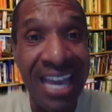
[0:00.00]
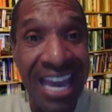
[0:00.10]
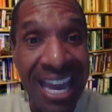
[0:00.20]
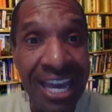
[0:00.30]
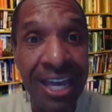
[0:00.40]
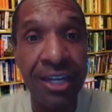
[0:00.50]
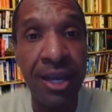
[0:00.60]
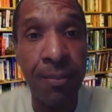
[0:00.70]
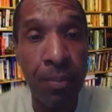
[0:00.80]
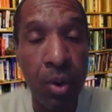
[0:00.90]
And
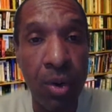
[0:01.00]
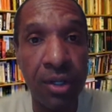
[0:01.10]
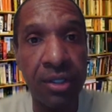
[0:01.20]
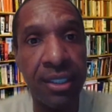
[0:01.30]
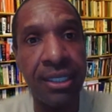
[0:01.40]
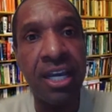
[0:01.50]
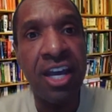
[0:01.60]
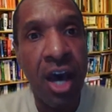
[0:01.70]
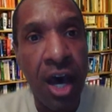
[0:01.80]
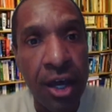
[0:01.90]
importantly,
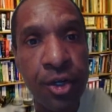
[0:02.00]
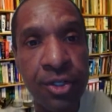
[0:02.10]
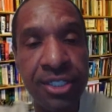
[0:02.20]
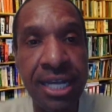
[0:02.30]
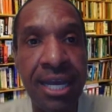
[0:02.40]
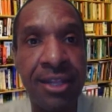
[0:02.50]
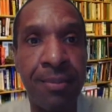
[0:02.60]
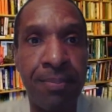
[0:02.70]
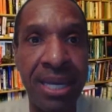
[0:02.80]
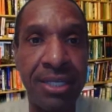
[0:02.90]
understand the
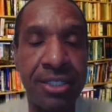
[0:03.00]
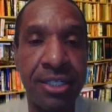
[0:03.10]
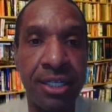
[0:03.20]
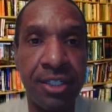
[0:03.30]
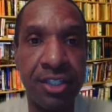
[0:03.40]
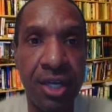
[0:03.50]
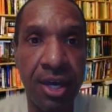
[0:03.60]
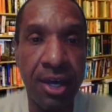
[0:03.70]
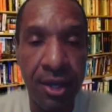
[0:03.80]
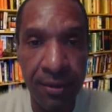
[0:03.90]
basics
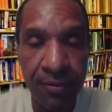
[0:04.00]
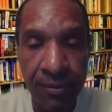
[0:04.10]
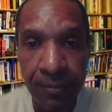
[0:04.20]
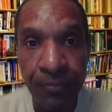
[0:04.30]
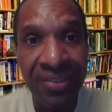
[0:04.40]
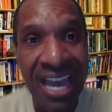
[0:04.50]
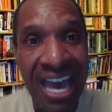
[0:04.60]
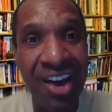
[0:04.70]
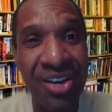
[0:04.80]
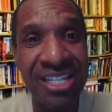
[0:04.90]
of
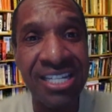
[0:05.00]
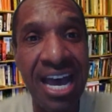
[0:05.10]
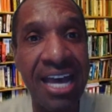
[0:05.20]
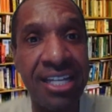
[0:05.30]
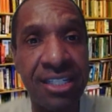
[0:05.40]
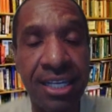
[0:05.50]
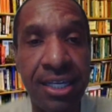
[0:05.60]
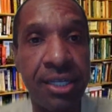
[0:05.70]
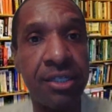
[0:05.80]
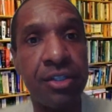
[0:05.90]
how it ties
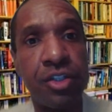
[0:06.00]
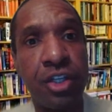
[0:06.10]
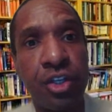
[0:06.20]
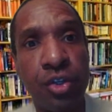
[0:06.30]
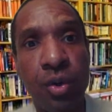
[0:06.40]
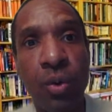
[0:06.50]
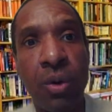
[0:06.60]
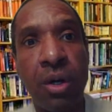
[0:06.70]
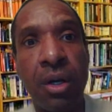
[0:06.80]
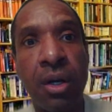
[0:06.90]
into
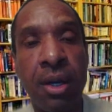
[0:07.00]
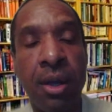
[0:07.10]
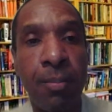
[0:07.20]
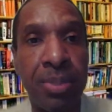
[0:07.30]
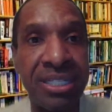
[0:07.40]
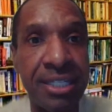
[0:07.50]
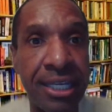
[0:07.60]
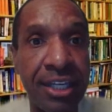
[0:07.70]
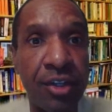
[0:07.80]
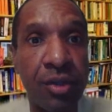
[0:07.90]
your
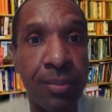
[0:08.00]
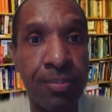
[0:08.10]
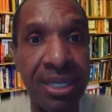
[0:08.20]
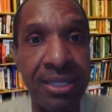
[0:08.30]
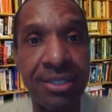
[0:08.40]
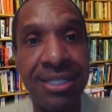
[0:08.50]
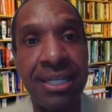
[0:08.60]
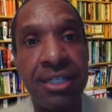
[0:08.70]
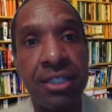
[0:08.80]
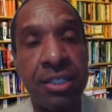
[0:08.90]
particular
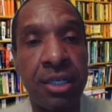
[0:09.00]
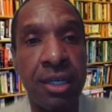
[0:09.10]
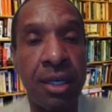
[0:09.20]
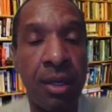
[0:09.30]
business,